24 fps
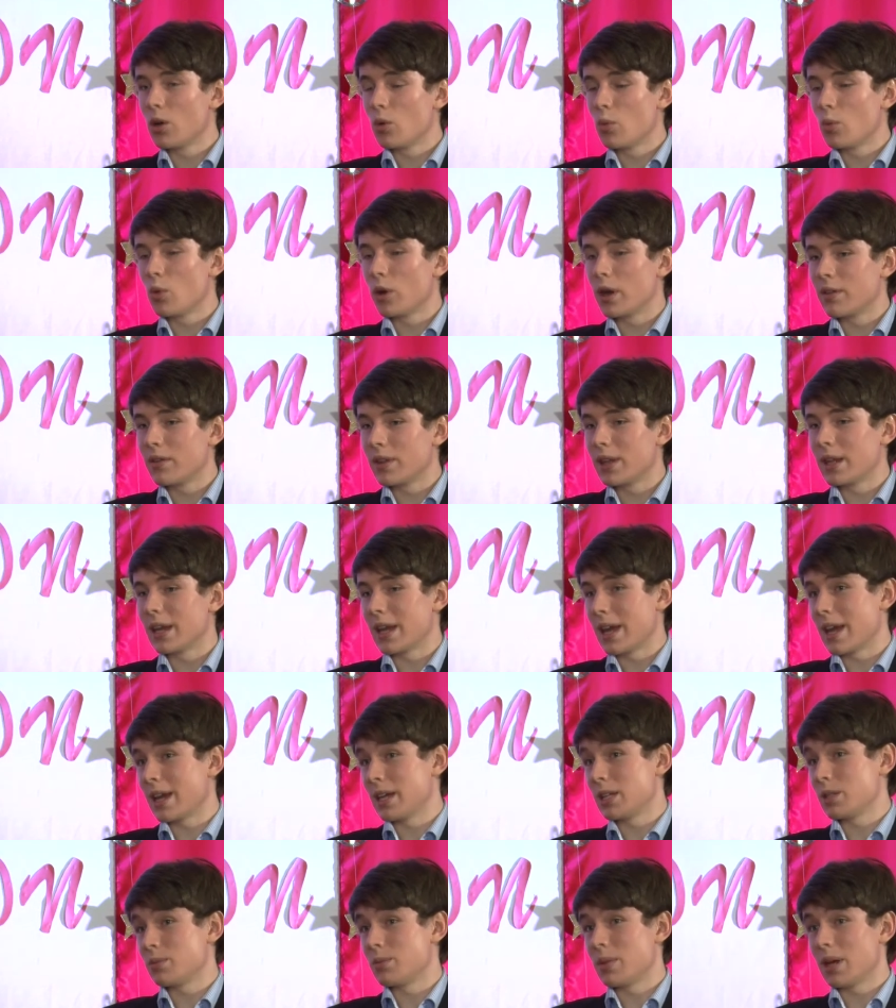whatever the
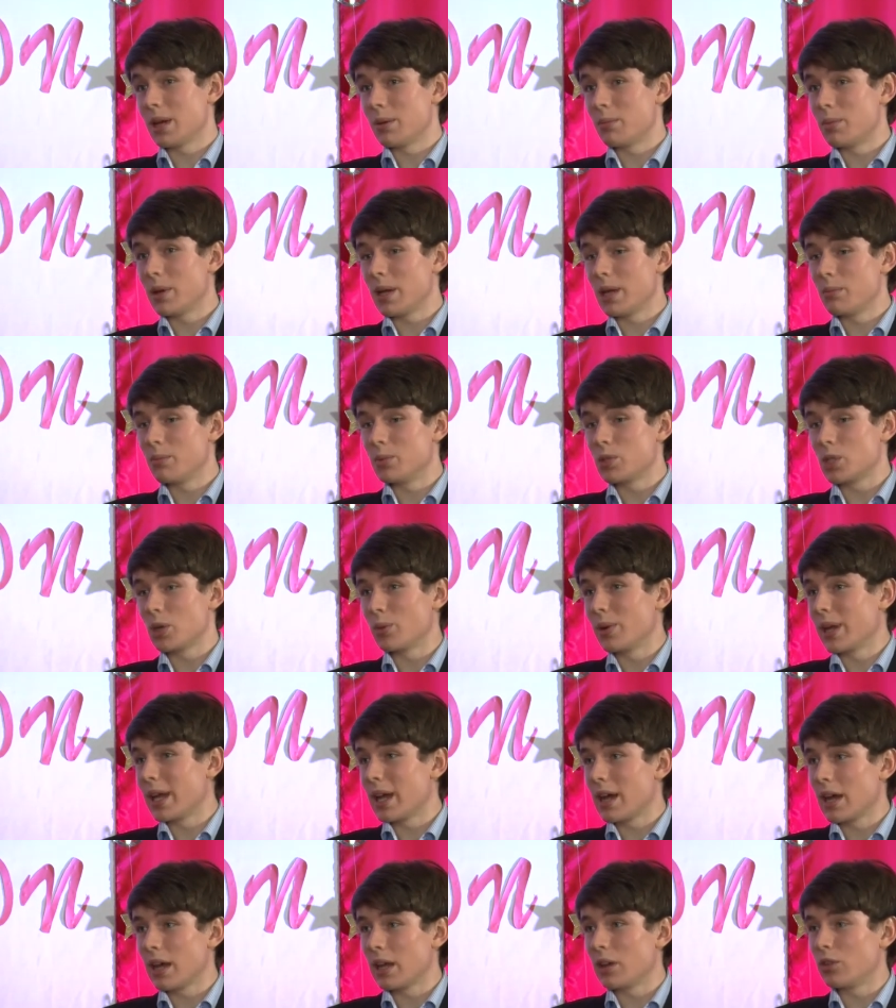case may be, so we
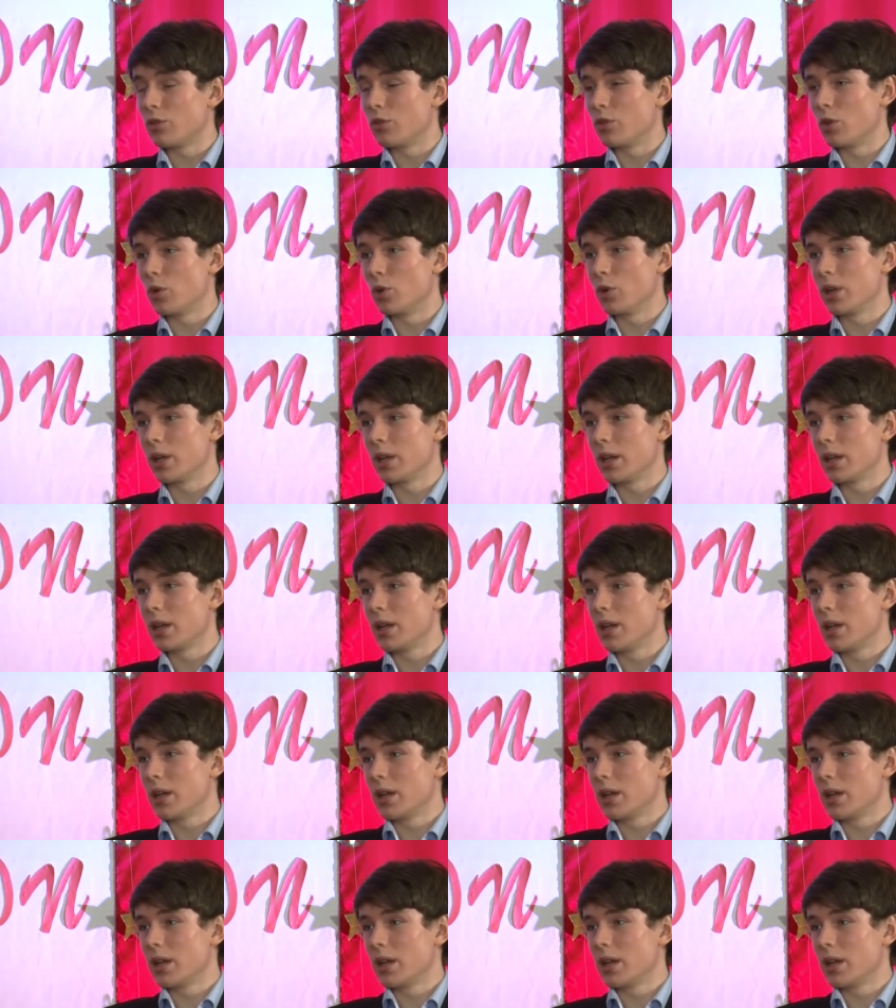can't afford it.